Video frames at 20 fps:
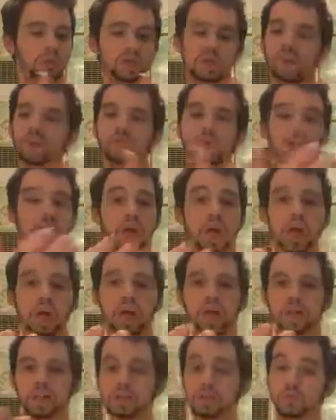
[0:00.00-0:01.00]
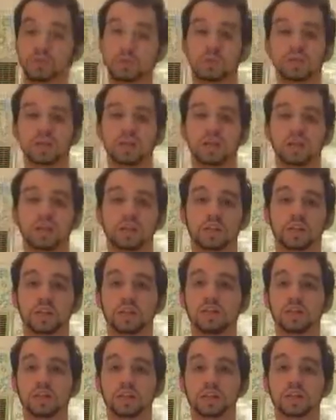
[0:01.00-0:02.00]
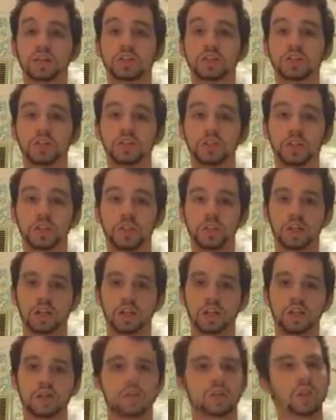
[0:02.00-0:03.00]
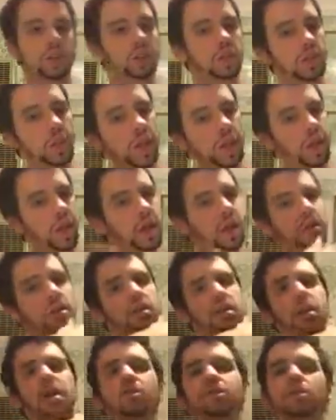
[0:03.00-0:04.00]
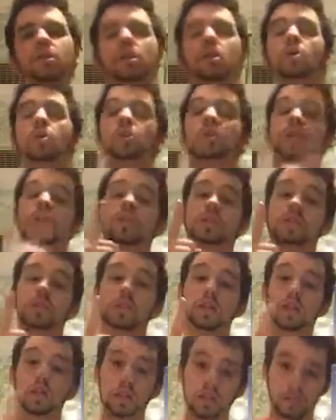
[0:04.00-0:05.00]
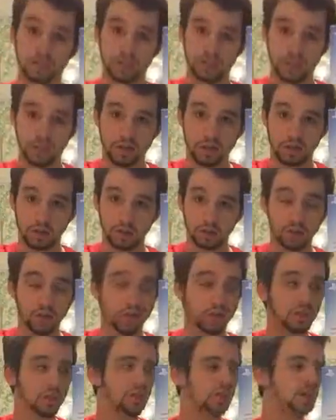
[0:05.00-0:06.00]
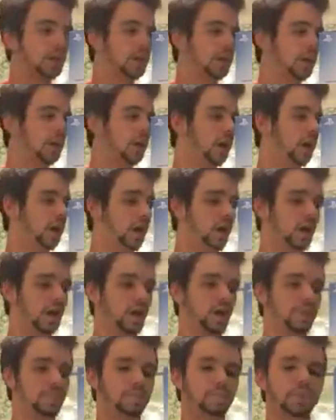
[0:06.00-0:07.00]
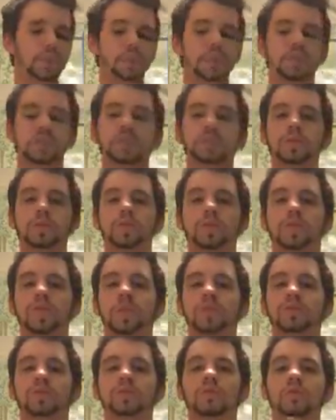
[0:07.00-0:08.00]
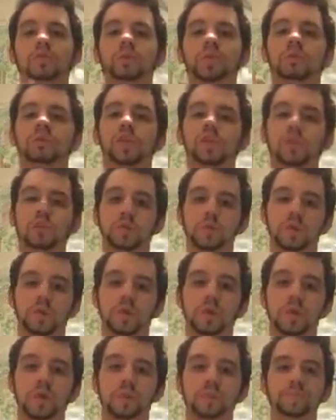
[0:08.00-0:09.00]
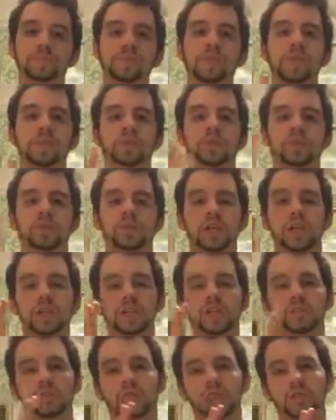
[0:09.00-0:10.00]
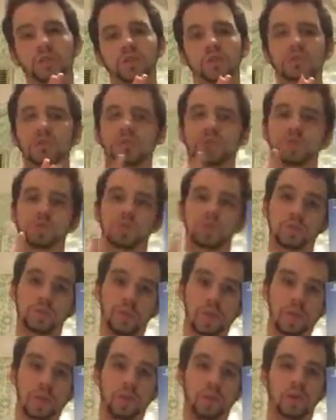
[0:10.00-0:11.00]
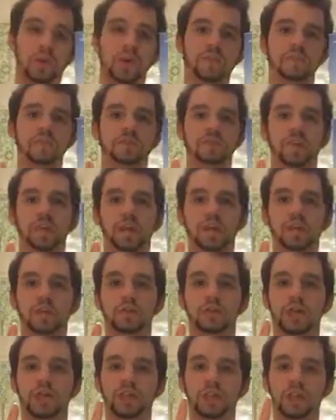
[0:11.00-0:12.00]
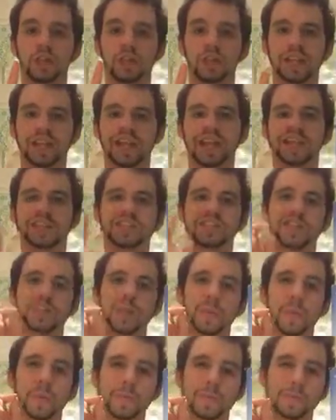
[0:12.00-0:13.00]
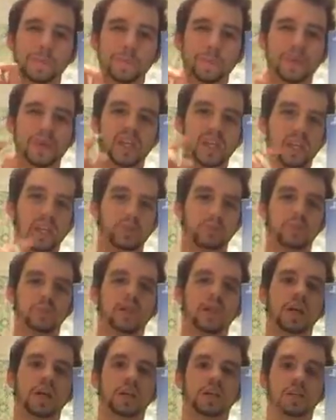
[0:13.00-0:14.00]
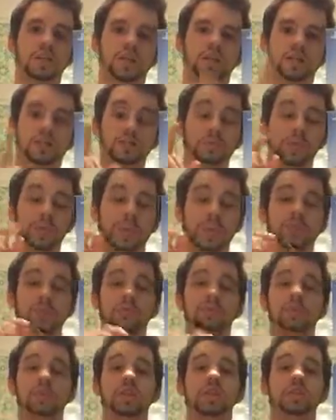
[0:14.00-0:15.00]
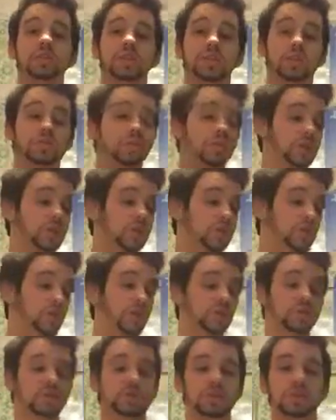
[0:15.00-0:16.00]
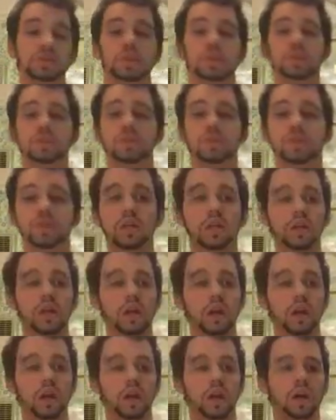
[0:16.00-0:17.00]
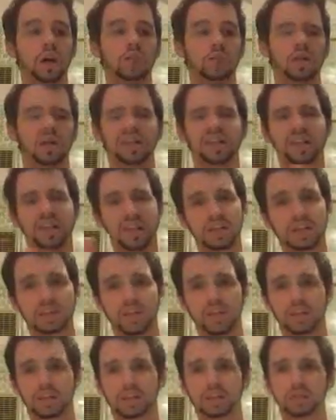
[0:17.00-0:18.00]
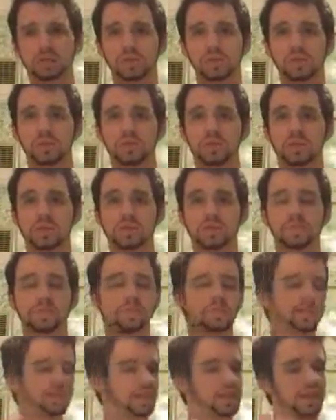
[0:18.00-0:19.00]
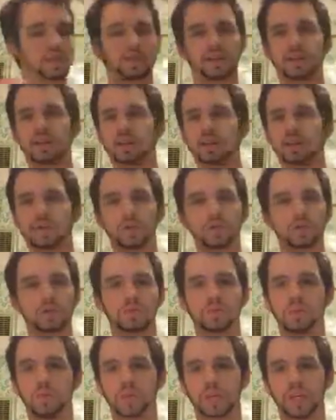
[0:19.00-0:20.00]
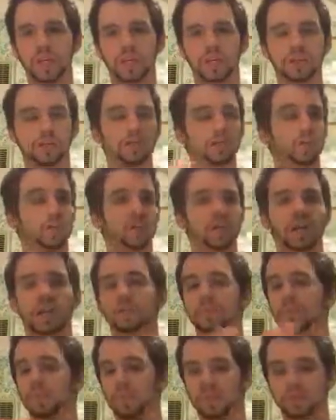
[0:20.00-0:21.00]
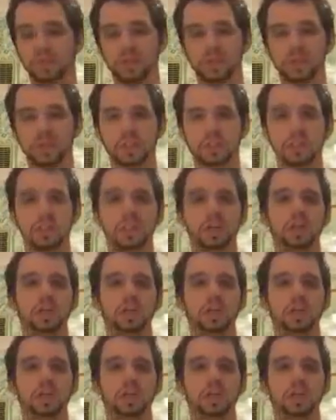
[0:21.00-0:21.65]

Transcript: If not, and you want to look at the Kodian EG9000, then head to that video because the link is there as well. But just to be sure that if you want to make videos with them, turn down the volume so there's no echo. I found that out at the last minute when I did my last video with them, when I started using these. And yes, I still use them. I didn't throw them away. They're not broken.